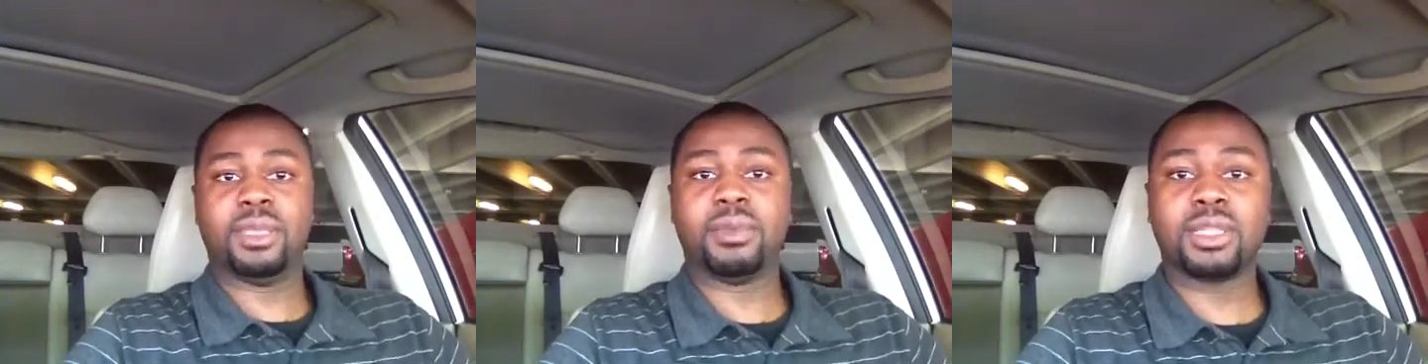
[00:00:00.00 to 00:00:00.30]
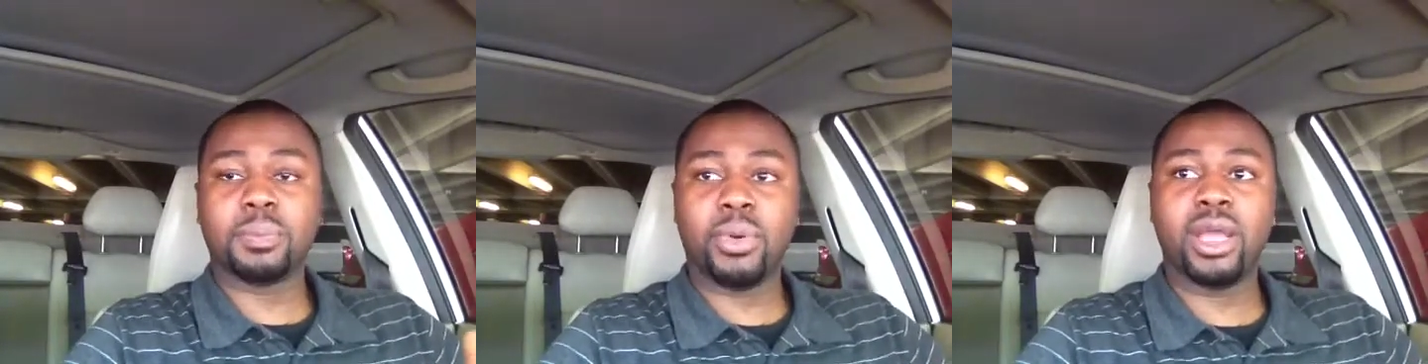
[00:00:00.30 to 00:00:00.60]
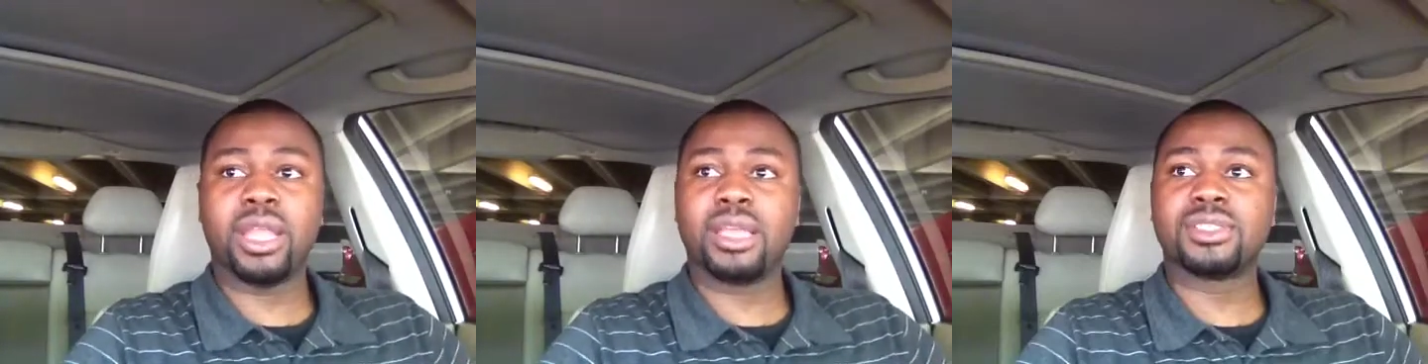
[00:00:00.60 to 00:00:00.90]
But the
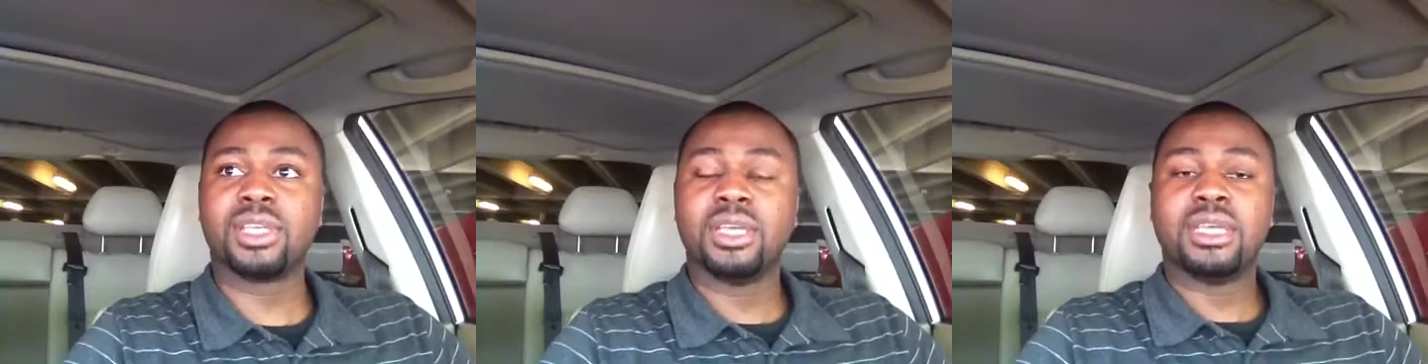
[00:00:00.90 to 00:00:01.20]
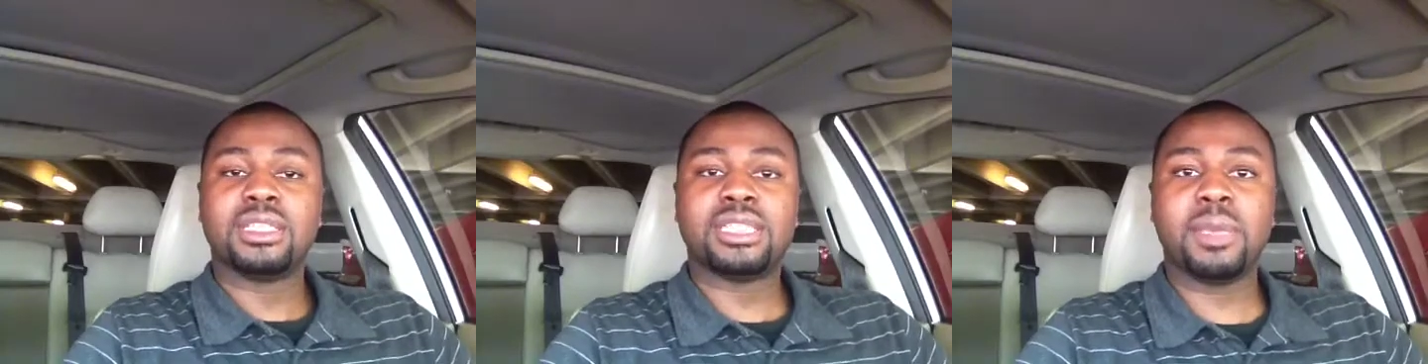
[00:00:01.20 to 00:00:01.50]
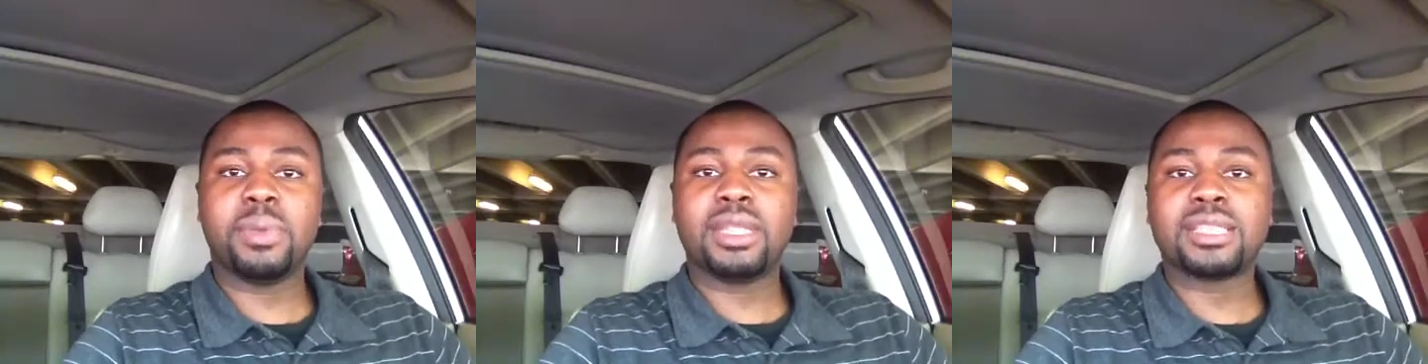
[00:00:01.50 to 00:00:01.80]
point is,
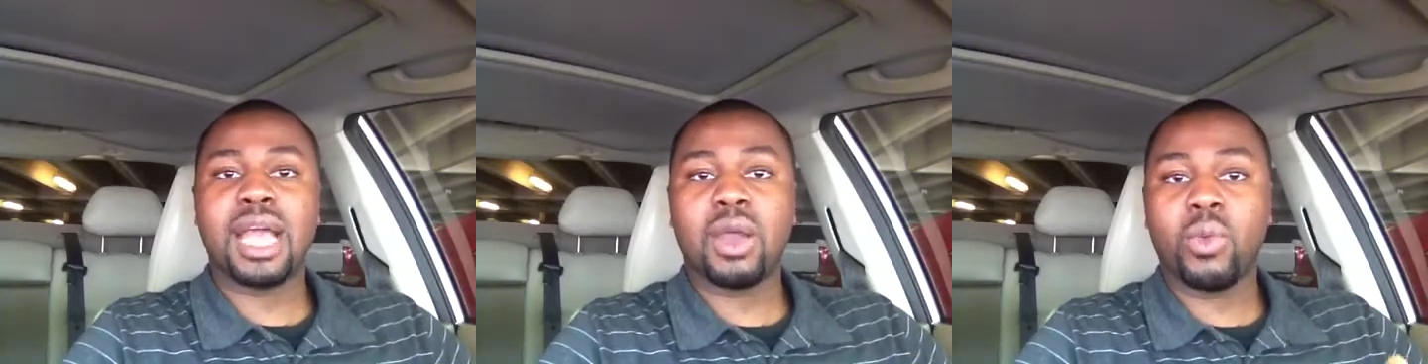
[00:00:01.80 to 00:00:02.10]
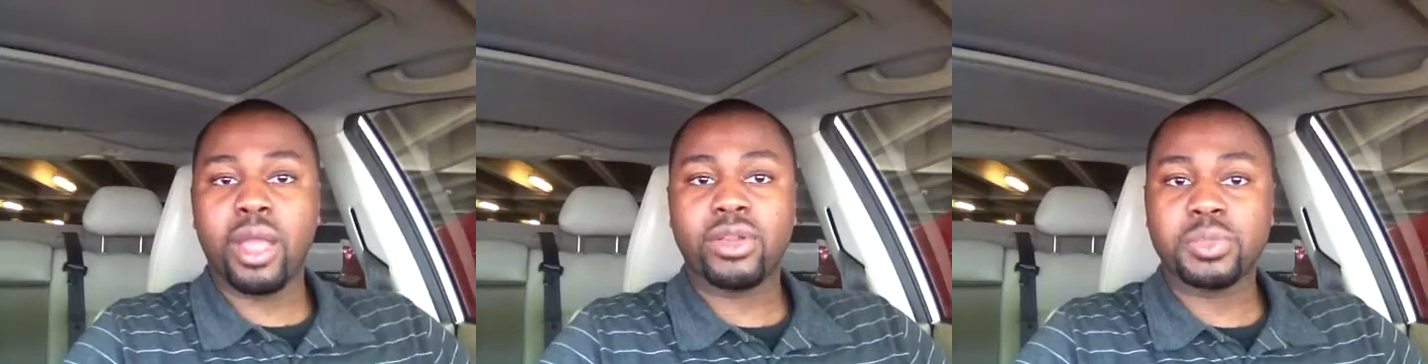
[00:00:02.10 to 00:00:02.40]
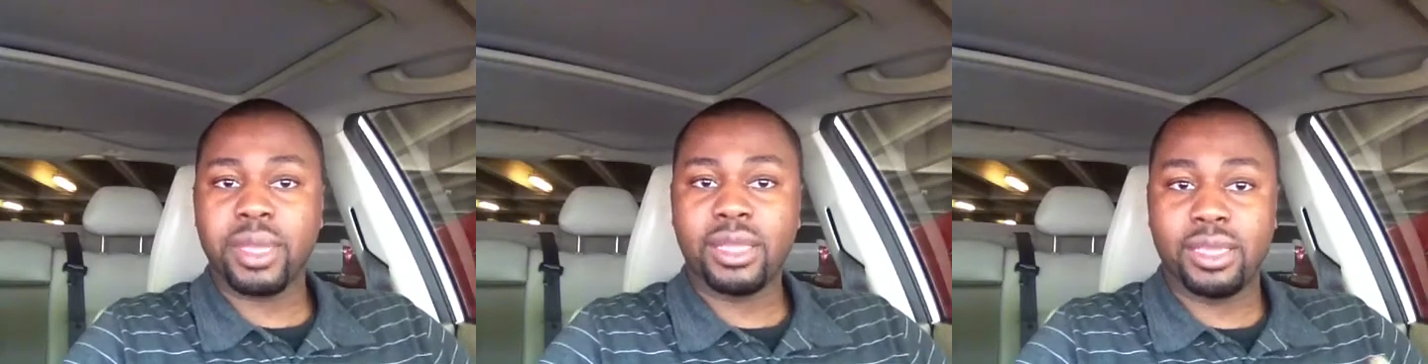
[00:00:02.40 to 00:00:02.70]
tipping is how
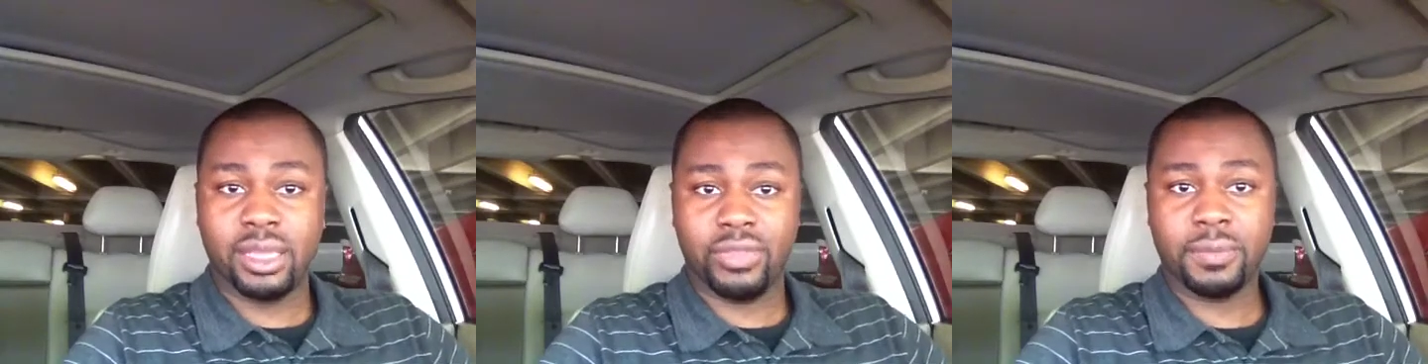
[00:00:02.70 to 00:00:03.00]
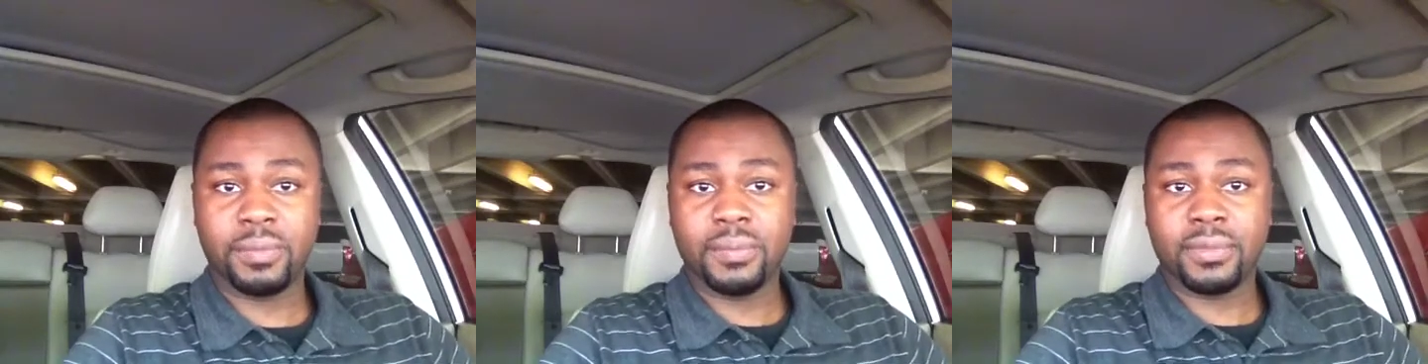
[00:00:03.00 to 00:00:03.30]
waiters make a living.